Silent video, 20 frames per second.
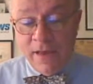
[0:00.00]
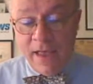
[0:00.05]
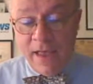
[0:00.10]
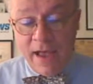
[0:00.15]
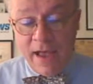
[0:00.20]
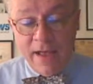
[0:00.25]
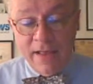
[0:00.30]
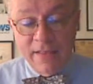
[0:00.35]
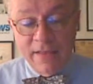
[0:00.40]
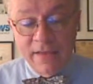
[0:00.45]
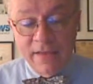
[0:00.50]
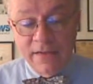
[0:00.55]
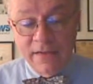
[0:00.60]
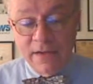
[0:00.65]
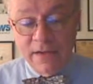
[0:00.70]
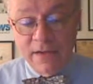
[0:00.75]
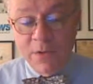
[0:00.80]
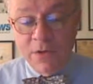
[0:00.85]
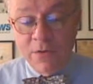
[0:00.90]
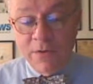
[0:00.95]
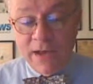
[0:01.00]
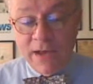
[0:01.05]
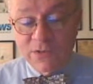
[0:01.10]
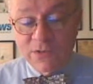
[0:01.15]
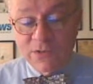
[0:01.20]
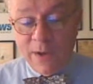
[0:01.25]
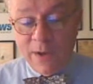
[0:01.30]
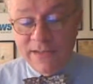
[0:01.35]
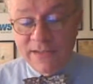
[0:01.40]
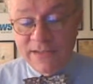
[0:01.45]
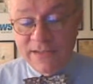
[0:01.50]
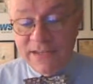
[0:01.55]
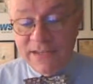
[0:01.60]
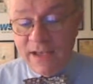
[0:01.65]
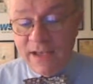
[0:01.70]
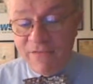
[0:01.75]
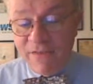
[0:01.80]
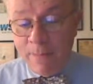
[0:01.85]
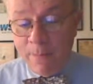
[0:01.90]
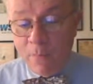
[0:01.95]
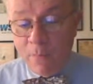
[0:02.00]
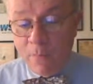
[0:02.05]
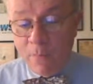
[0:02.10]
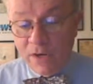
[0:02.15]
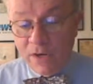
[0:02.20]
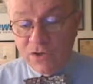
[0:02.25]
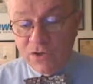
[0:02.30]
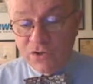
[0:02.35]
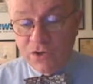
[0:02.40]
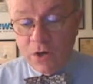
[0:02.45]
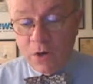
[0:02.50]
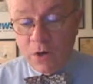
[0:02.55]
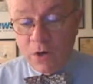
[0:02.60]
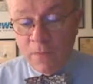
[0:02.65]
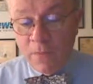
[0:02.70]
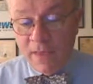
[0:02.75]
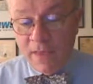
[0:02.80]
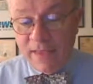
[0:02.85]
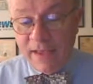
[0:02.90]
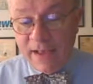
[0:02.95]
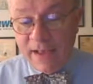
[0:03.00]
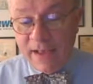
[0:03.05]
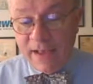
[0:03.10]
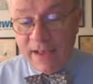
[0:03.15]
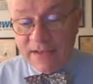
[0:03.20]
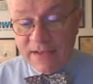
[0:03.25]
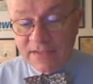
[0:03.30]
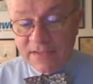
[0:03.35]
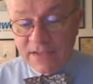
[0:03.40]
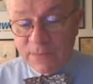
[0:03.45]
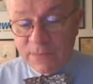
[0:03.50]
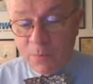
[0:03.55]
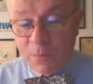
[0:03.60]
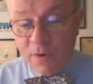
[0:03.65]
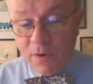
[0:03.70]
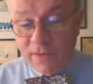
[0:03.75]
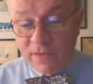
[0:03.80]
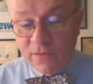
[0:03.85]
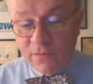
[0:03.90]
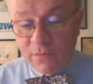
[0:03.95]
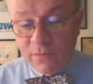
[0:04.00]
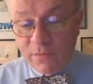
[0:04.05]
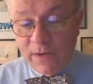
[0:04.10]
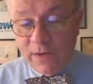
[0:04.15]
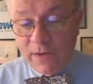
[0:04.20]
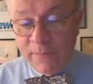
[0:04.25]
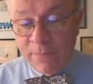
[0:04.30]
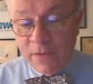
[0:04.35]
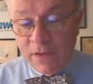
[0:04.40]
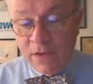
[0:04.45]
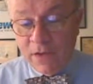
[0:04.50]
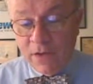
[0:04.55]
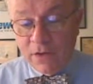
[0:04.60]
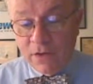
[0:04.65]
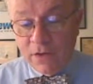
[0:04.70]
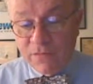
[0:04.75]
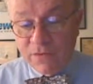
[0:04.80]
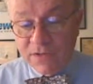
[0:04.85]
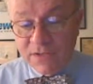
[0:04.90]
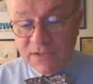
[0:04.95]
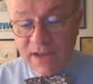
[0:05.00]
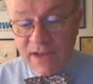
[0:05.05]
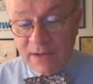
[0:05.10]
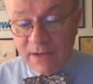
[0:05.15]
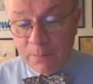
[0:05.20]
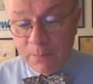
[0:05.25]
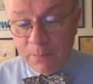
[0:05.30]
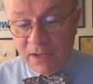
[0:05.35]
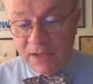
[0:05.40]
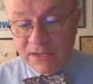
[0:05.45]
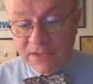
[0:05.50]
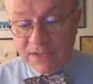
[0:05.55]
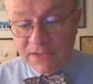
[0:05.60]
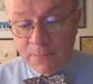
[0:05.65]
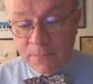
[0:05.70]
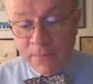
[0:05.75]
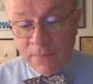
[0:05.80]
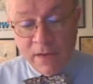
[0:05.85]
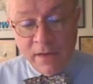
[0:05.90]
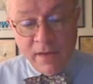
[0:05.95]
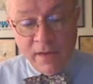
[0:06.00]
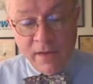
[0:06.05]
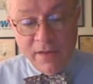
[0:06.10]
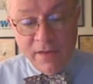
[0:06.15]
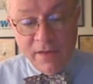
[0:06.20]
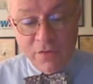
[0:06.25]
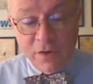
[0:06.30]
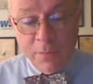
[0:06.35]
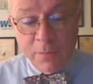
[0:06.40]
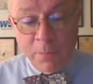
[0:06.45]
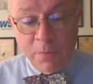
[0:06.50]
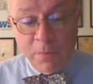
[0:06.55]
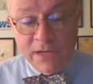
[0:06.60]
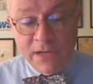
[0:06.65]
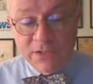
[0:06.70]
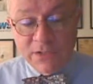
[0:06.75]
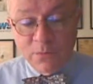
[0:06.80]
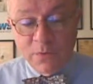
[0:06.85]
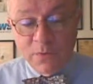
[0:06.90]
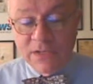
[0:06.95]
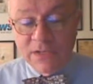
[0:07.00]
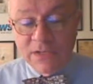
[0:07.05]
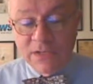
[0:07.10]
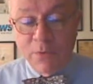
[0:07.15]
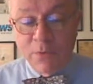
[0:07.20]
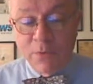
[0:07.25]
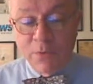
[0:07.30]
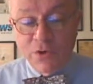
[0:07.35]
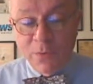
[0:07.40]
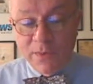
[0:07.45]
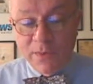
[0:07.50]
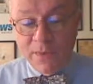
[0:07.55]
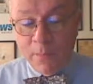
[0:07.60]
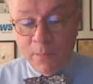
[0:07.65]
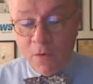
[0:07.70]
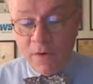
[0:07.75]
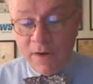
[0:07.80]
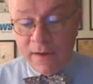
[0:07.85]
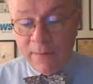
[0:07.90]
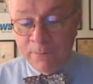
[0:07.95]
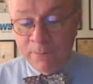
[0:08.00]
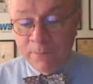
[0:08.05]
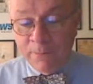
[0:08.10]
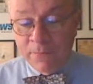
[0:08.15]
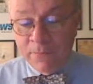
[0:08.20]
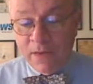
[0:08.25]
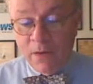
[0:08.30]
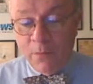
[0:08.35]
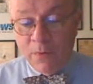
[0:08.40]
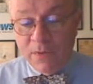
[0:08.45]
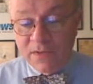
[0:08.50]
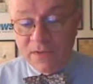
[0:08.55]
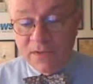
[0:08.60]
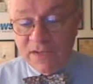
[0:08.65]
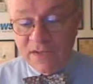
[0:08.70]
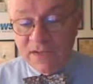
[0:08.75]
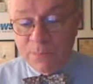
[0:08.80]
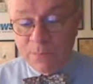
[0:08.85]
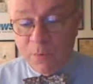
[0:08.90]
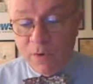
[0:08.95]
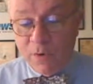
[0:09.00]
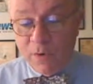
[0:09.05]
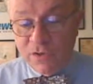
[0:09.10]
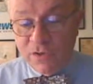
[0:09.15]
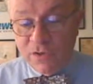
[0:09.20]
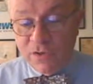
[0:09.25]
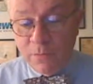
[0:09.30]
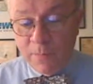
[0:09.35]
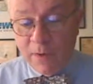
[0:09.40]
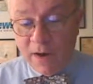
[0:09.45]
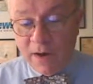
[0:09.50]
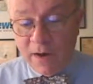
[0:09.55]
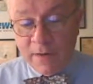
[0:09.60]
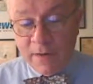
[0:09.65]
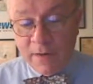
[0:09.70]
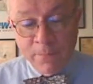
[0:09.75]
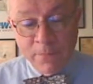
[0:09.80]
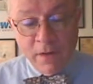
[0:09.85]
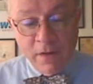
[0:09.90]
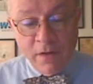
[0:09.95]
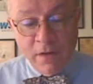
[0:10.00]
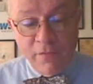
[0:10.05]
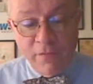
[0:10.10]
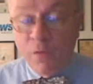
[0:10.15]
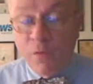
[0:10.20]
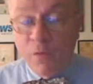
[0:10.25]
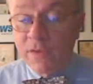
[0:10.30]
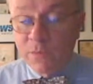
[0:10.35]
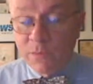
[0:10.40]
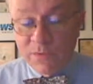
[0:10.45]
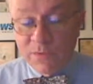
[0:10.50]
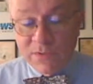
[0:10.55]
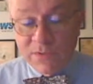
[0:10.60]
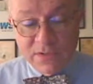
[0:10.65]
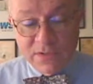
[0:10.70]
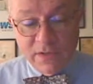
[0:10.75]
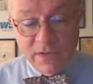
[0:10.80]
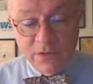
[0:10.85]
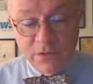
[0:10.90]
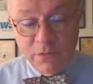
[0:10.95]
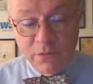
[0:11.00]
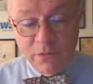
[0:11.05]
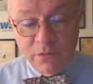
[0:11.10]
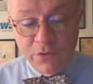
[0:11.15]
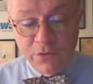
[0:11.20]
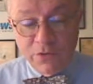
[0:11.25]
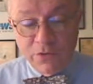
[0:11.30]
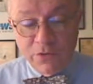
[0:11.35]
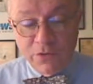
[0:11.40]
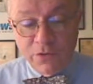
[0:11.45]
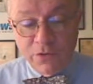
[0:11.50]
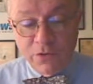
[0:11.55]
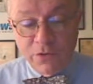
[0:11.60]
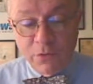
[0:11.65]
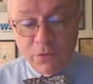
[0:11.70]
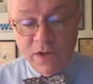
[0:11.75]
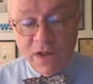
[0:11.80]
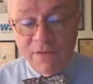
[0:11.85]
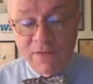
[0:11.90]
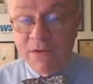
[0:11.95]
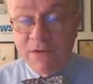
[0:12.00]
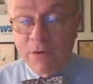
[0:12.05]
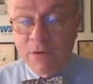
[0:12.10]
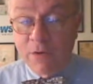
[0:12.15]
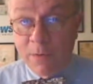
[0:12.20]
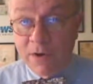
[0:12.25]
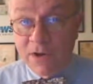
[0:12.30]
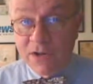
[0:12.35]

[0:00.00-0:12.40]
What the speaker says: on the WXYT FM morning show. They had a 6.3, good for second place. In third place was Mojo in the Morning with a 6.2 mark. Fourth was Joe Donovan and Roberta